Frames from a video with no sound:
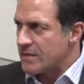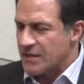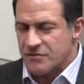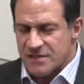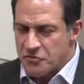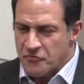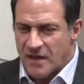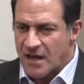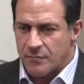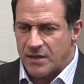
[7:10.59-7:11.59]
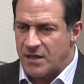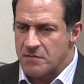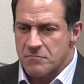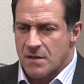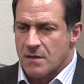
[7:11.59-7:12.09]
Like you said, you've got to be
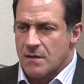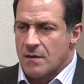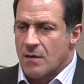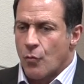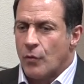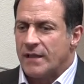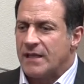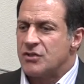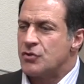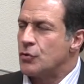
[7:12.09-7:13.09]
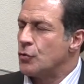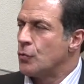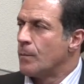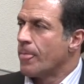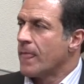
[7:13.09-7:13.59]
willing
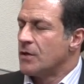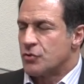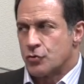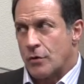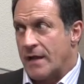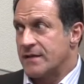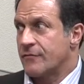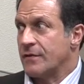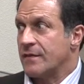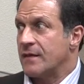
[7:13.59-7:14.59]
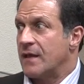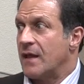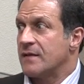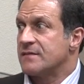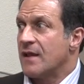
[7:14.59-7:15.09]
to try different
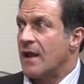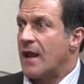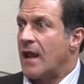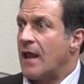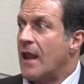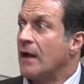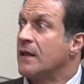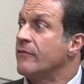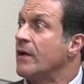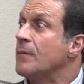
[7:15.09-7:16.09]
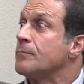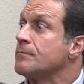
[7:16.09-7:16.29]
things and not give up.